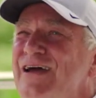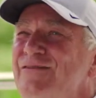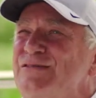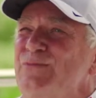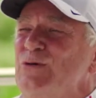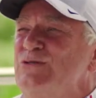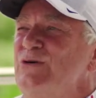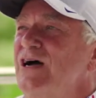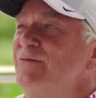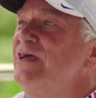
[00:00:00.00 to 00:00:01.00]
I was supposed to
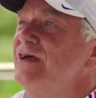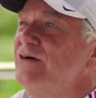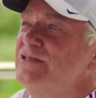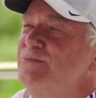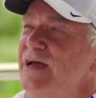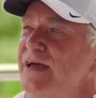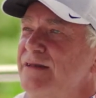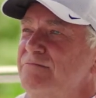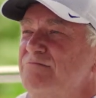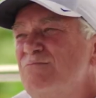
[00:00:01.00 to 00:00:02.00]
come here and
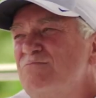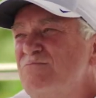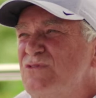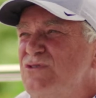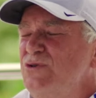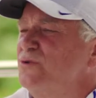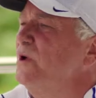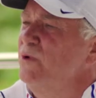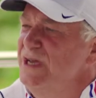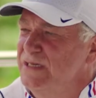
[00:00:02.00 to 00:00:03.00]
spend two, three
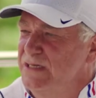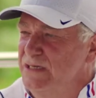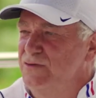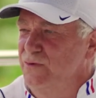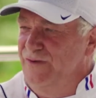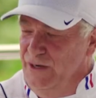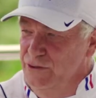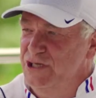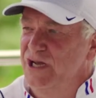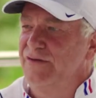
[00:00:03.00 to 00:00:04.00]
weeks to find a
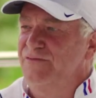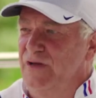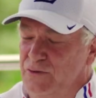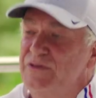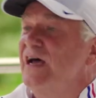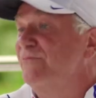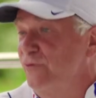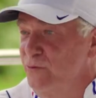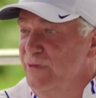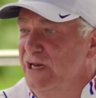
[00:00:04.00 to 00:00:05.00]
chef at the time for
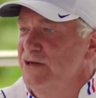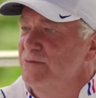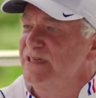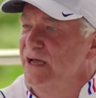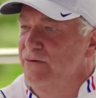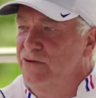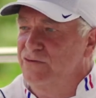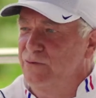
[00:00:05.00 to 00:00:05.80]
the Millennium Center.